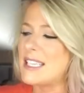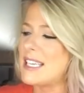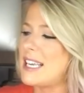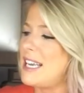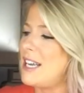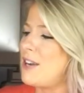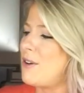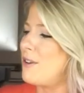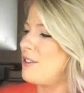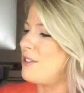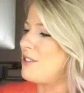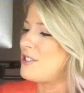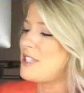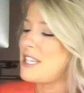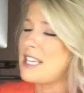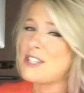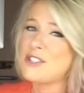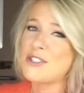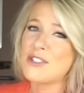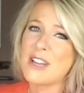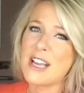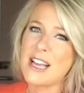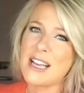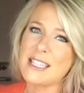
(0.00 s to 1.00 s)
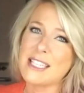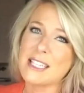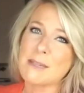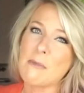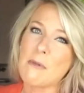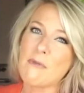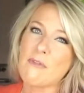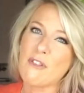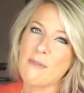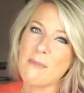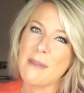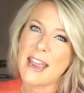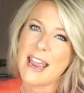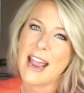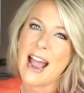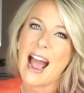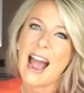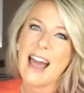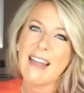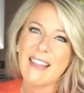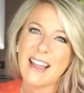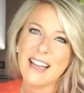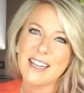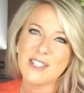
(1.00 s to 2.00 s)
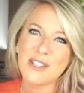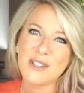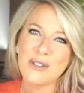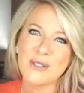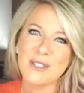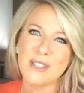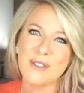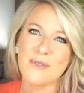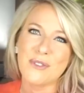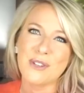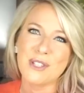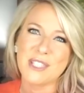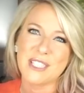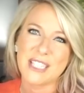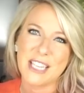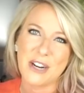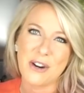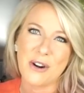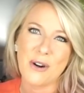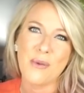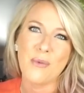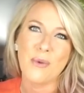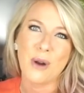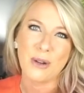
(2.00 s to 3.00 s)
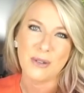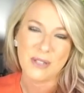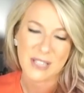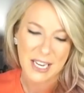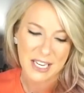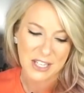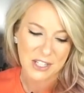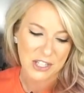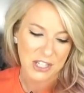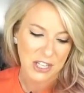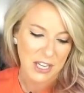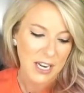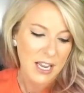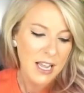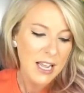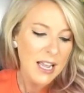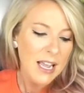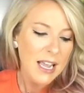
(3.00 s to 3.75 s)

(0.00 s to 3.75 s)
It can go on your teacher desk, but for me, I like to use it for center rotation.